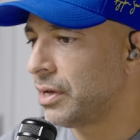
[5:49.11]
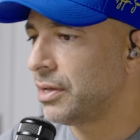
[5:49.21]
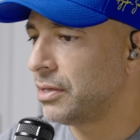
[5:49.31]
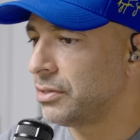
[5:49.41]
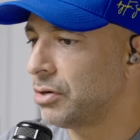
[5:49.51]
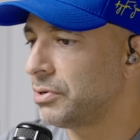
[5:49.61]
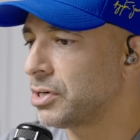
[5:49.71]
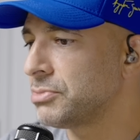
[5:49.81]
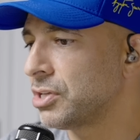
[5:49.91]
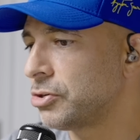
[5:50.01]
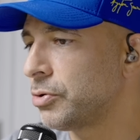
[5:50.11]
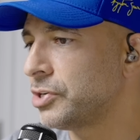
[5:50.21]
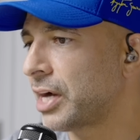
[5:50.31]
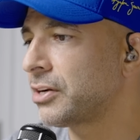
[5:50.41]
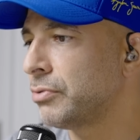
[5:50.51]
uh, you know, in terms of the
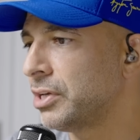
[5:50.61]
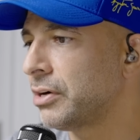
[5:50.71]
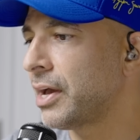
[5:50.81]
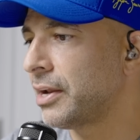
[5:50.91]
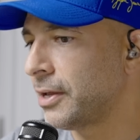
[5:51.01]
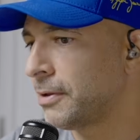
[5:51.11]
trajectory you're heading